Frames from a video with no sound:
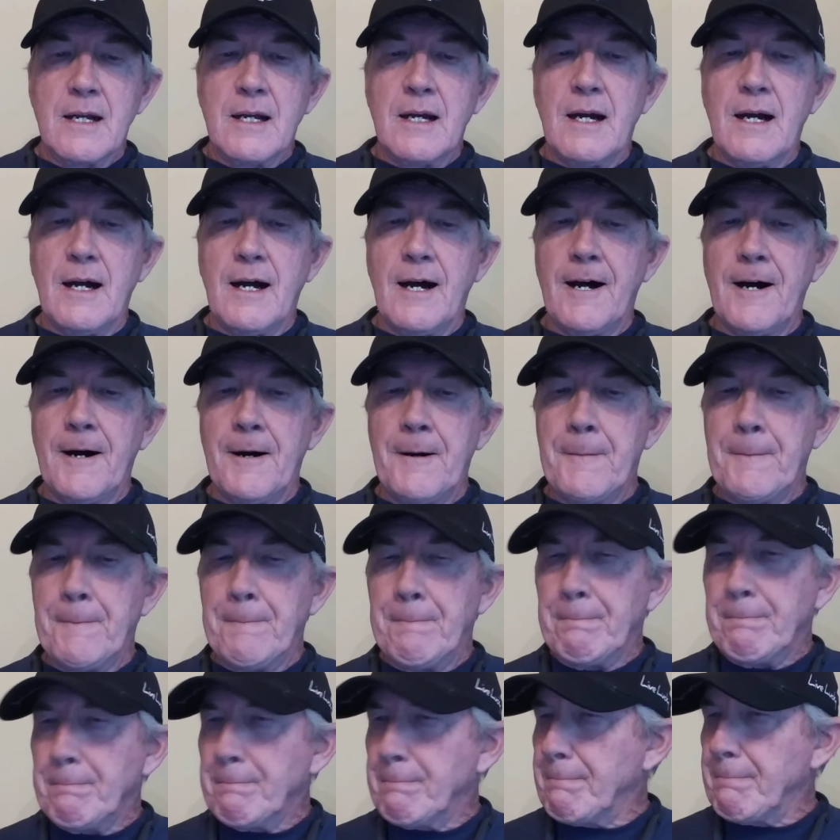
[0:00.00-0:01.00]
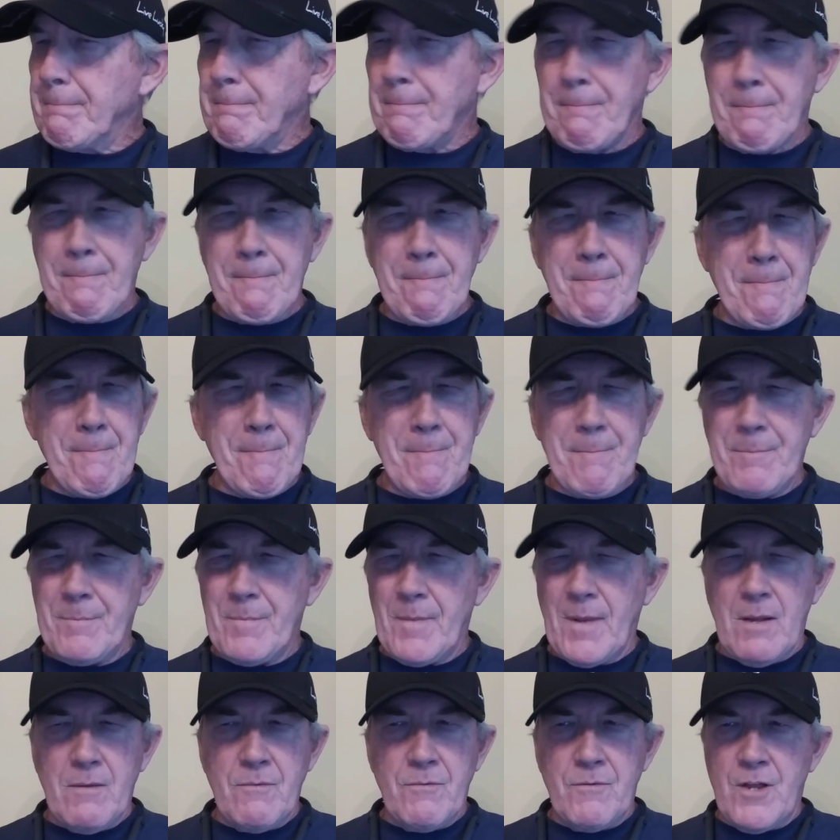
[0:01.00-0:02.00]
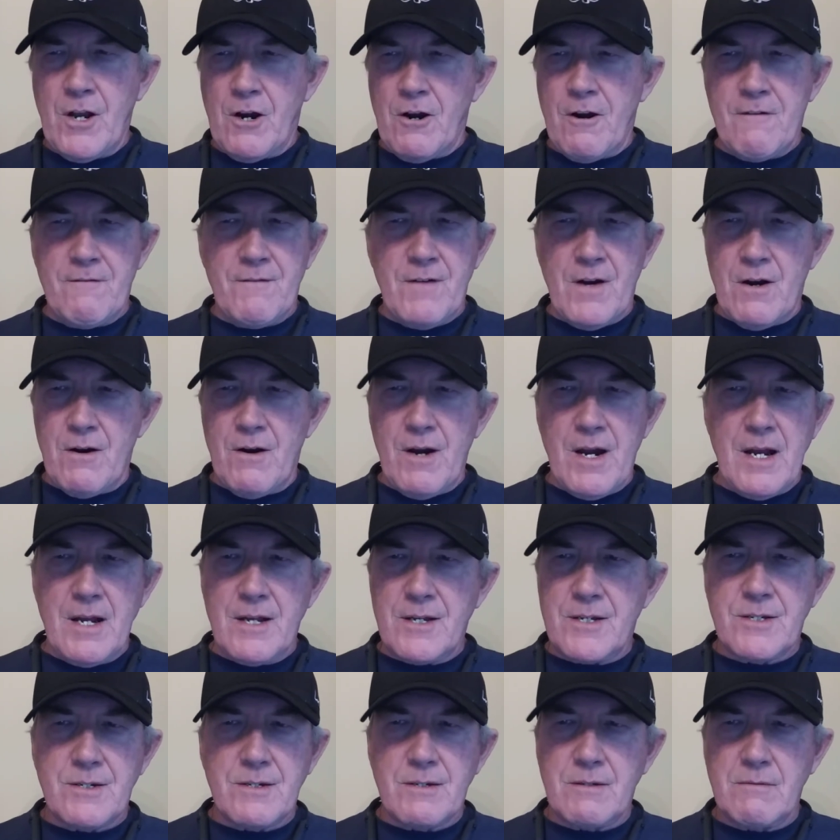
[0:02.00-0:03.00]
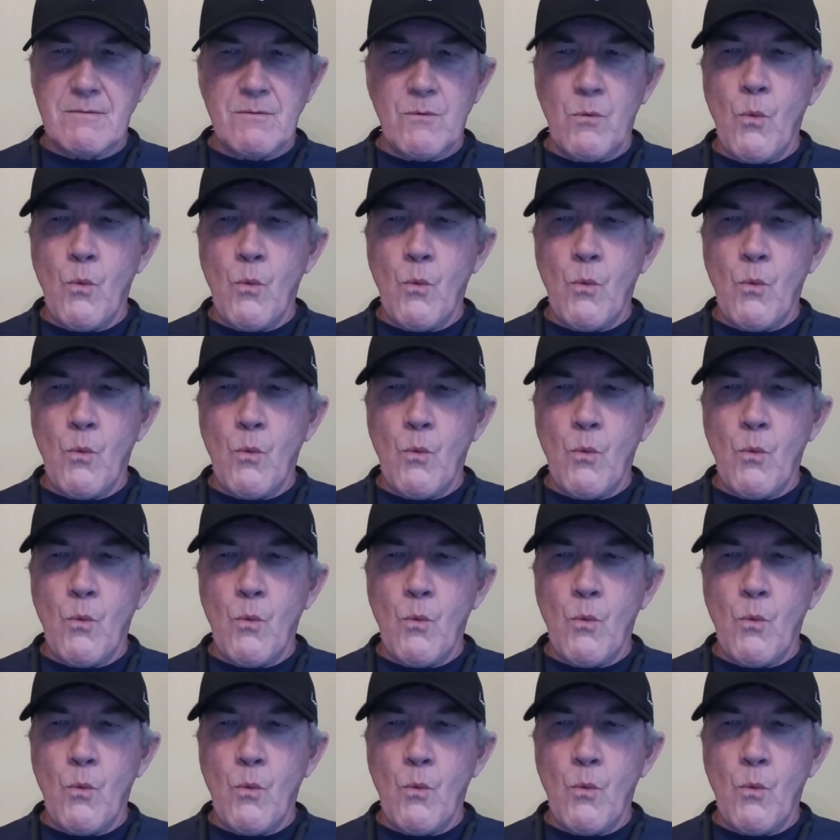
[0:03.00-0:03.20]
There are various